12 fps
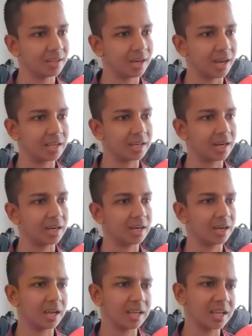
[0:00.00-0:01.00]
I
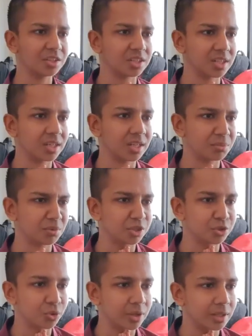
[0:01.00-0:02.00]
can generate image
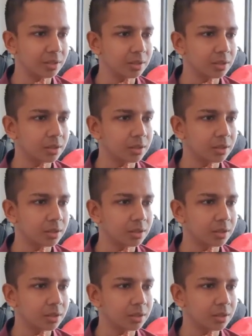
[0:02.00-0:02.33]
showing.